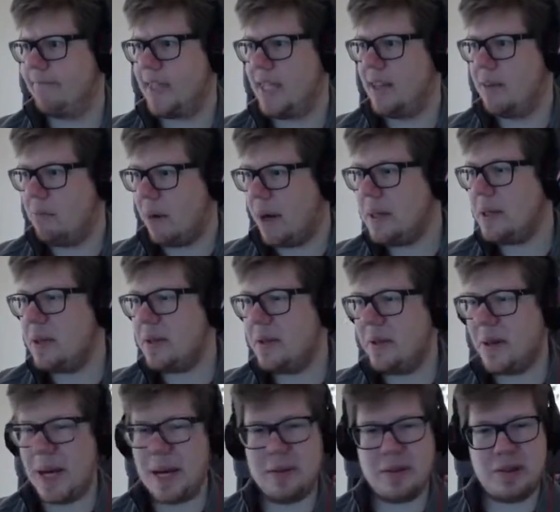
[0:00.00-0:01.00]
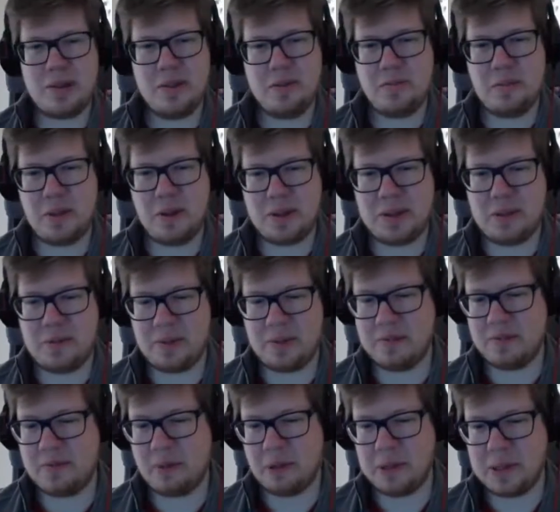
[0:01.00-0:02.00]
Why don't we have two vo
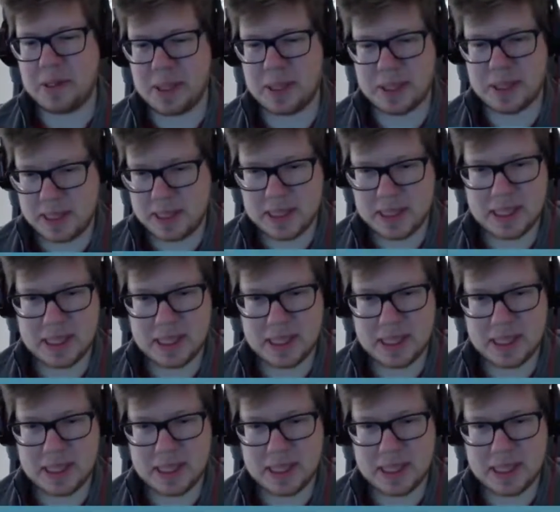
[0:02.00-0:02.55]
different voices?